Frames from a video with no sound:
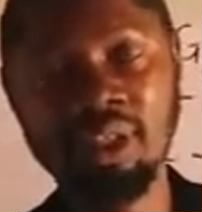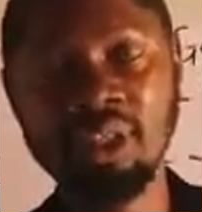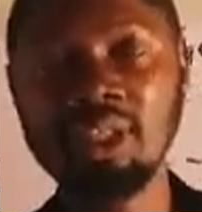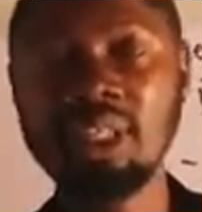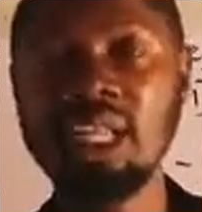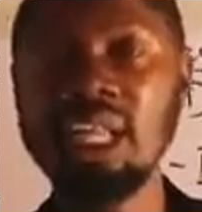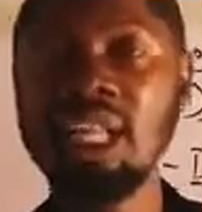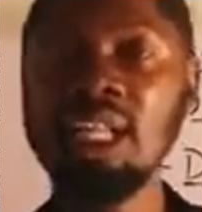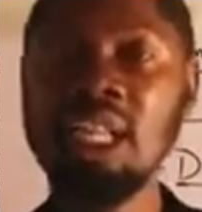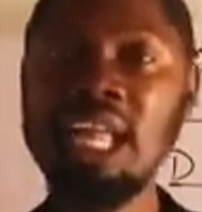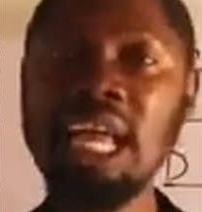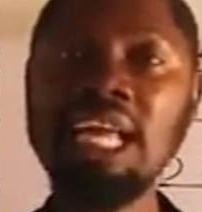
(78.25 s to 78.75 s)

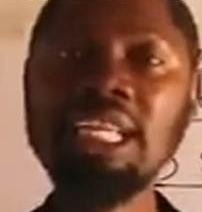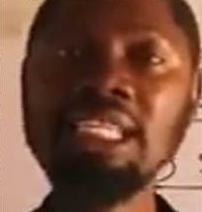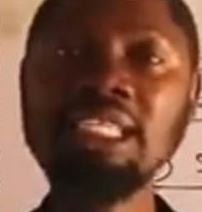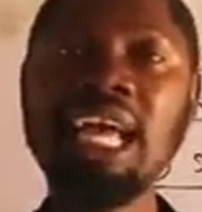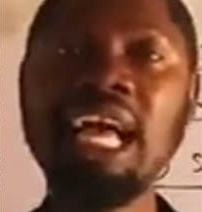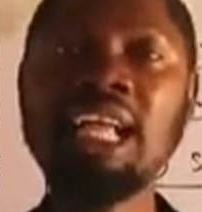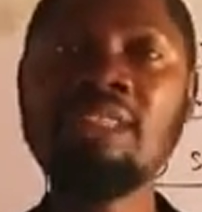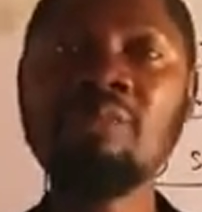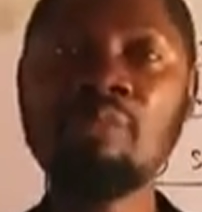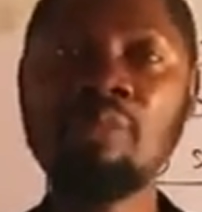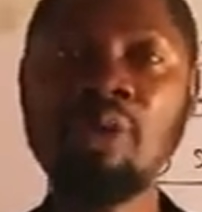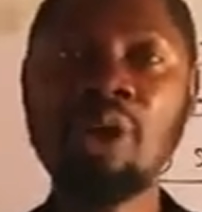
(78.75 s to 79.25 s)
The length
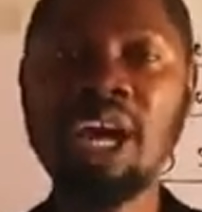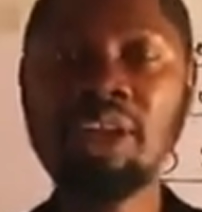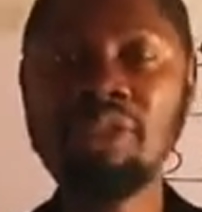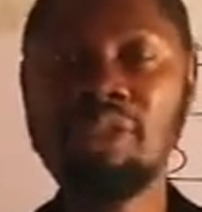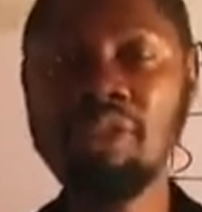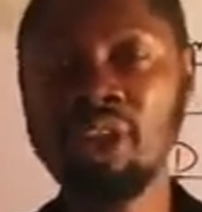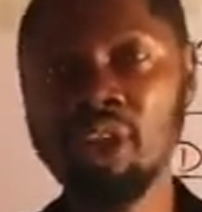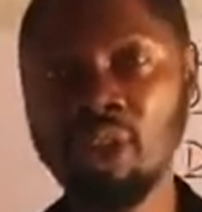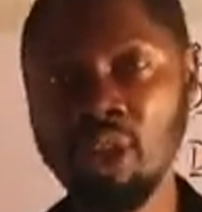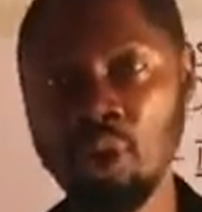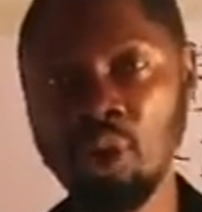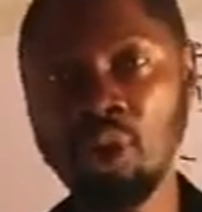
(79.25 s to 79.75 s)
and
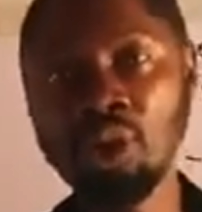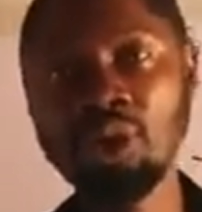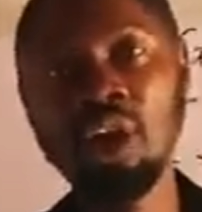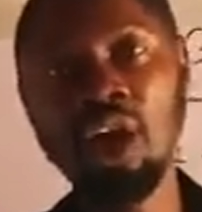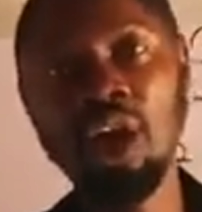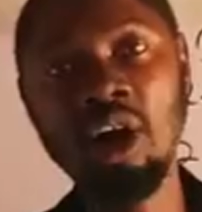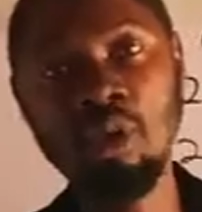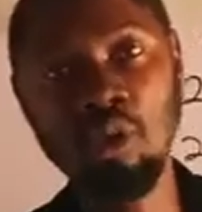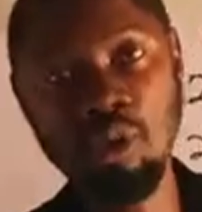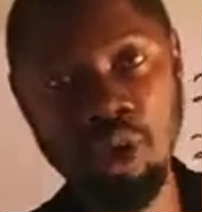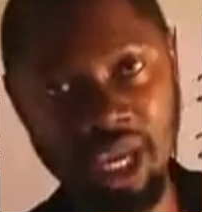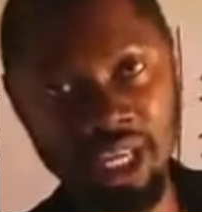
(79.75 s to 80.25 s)
breadth alone,
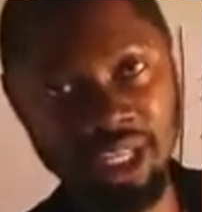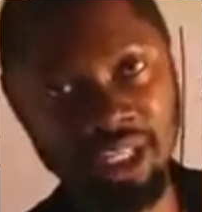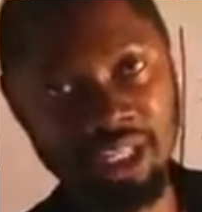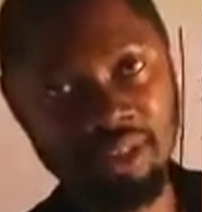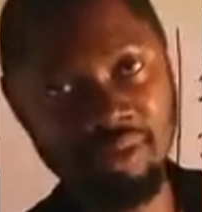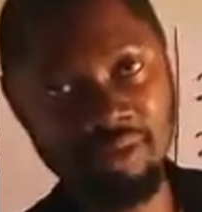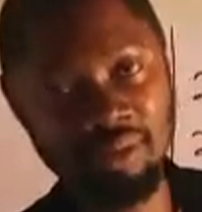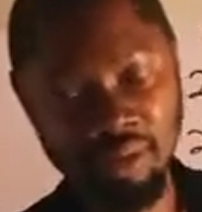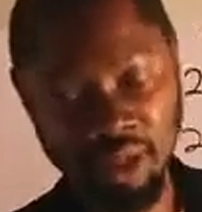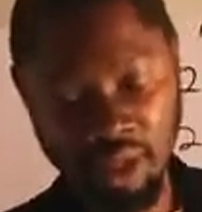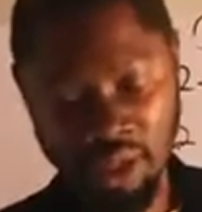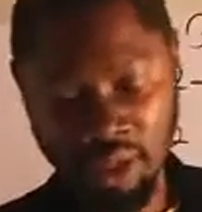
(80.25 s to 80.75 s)
or
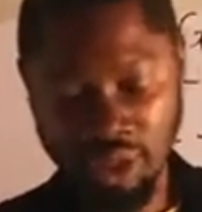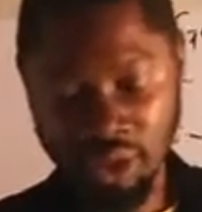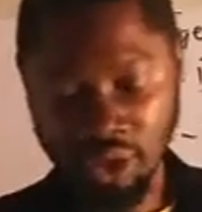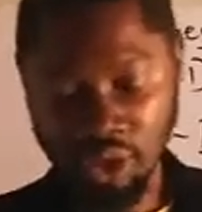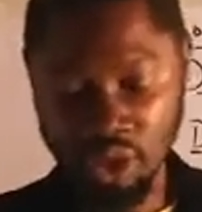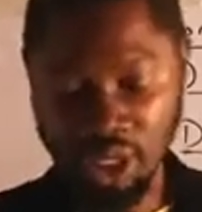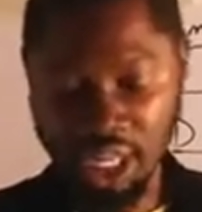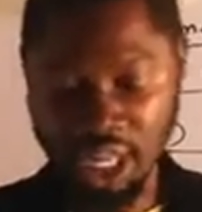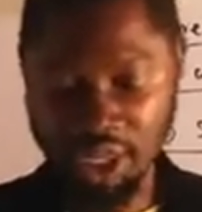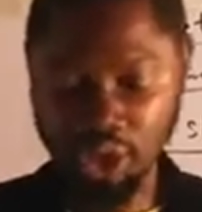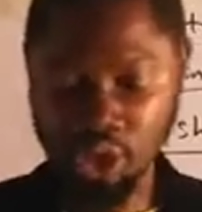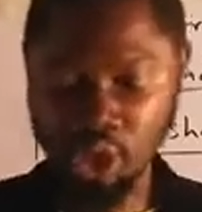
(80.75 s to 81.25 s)
width.
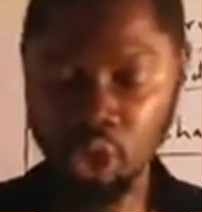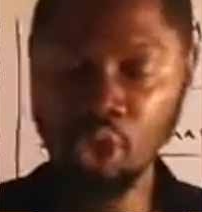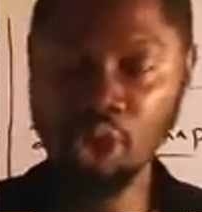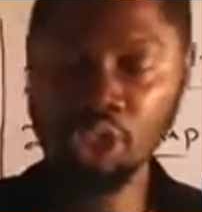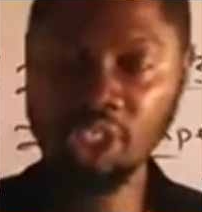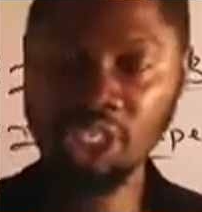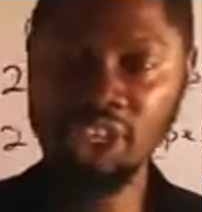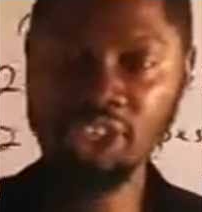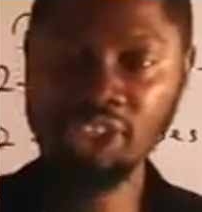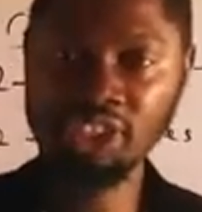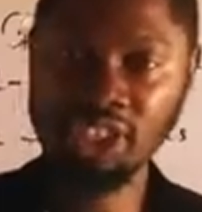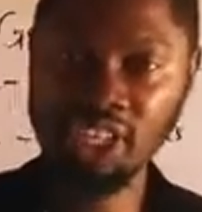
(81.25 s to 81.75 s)
So the
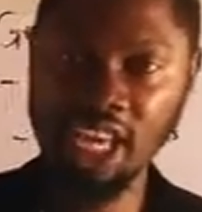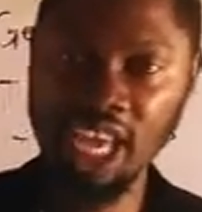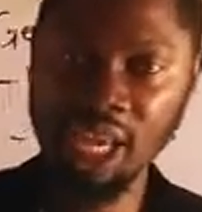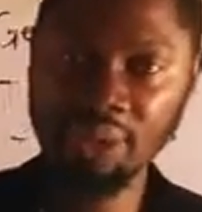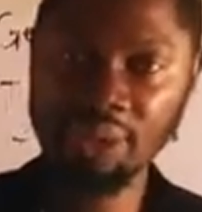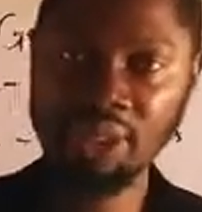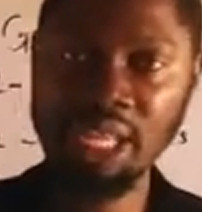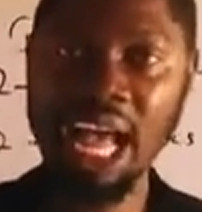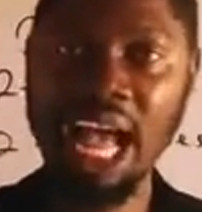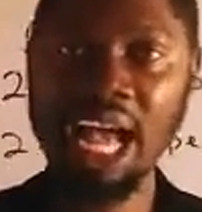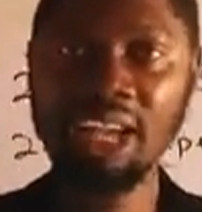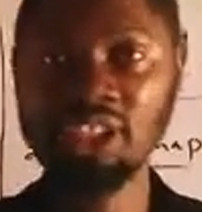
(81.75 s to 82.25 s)
2D
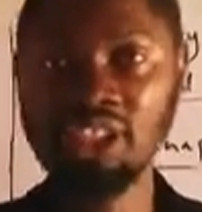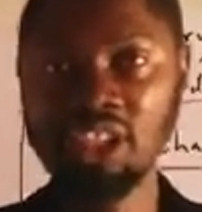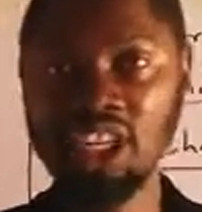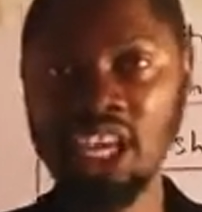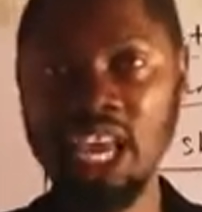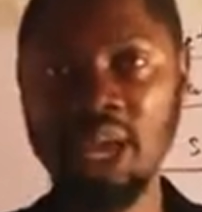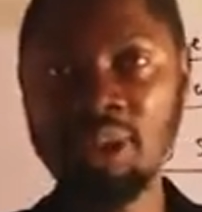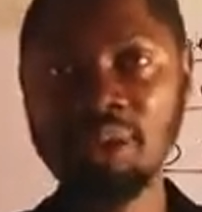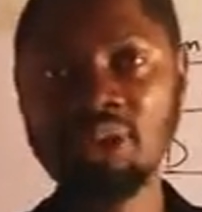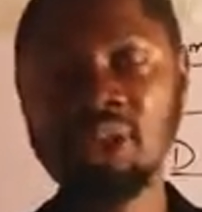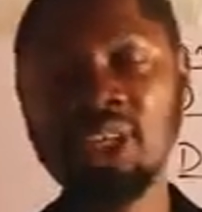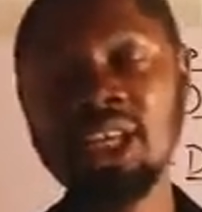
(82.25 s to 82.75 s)
shapes are
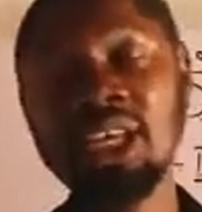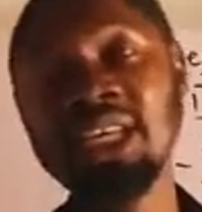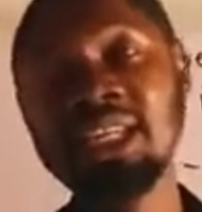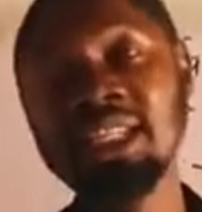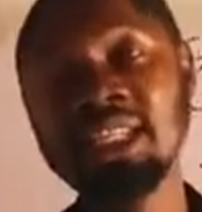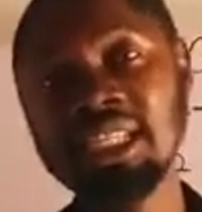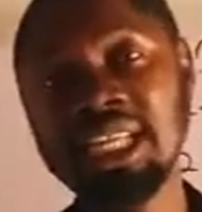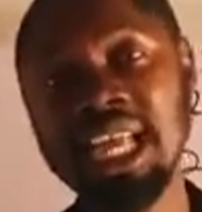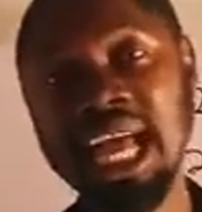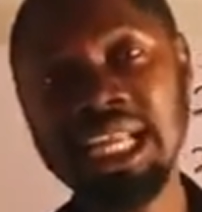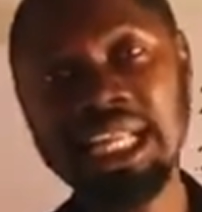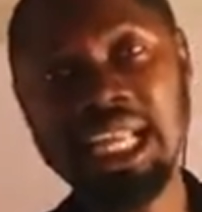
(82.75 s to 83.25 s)
shapes
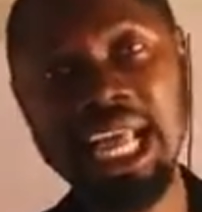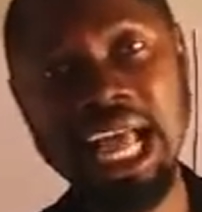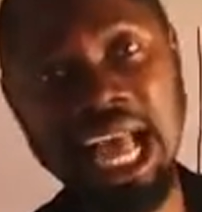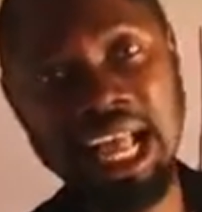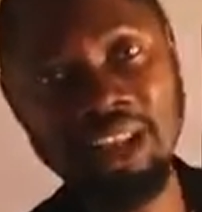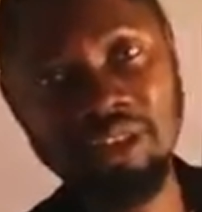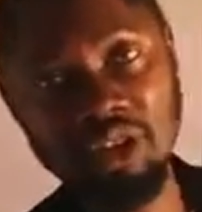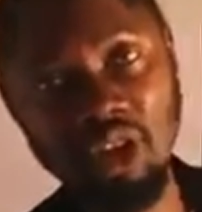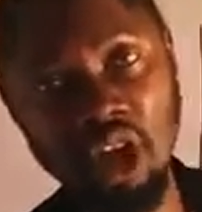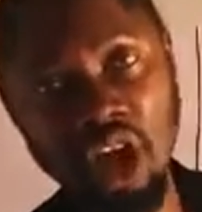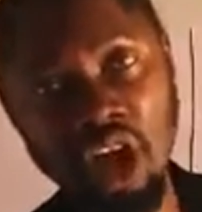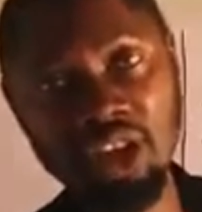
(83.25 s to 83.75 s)
that
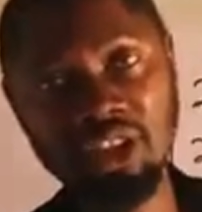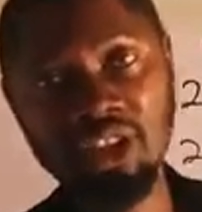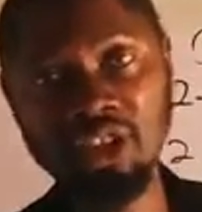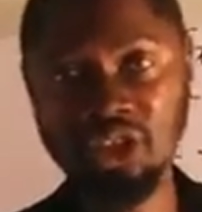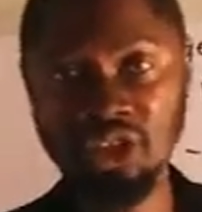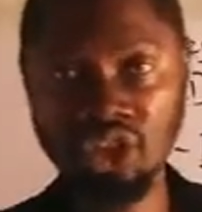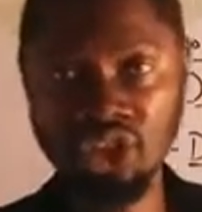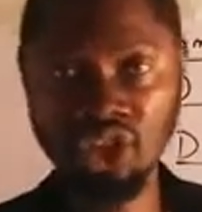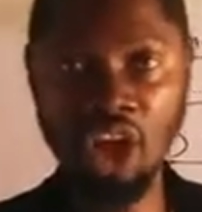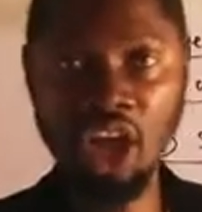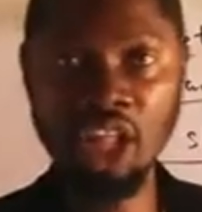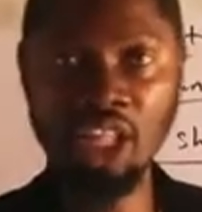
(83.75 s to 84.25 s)
are not
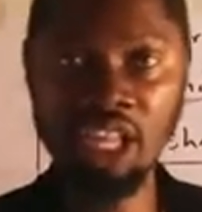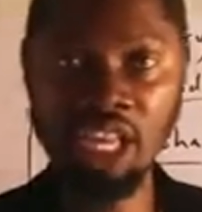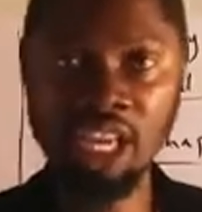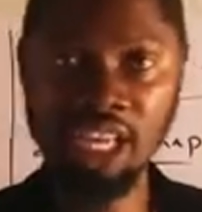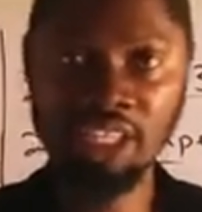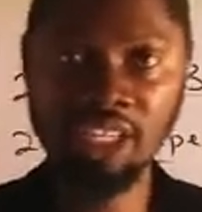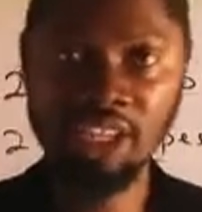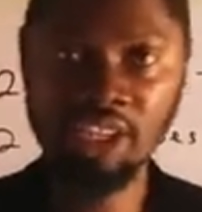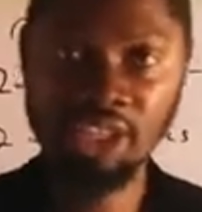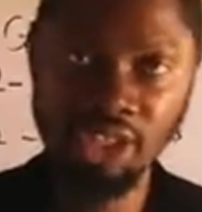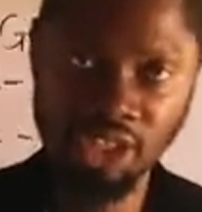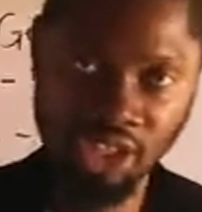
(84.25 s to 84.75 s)

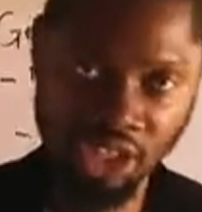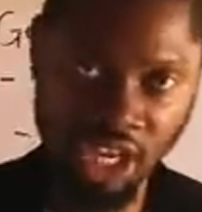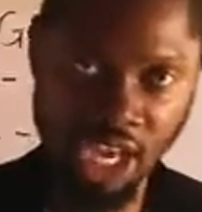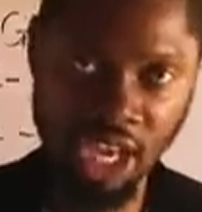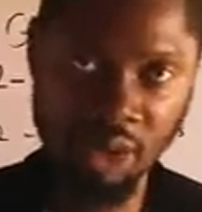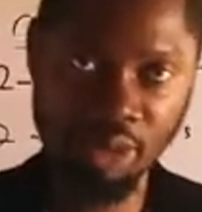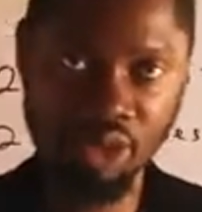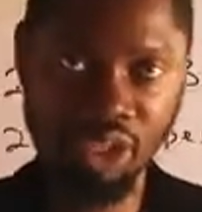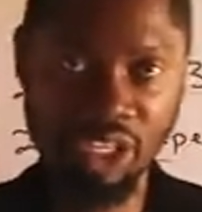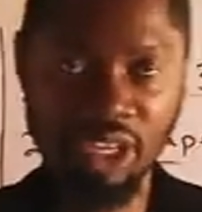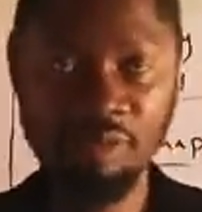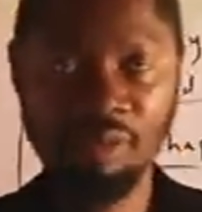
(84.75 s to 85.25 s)
solid
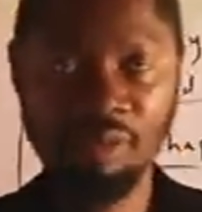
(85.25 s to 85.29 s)
shapes.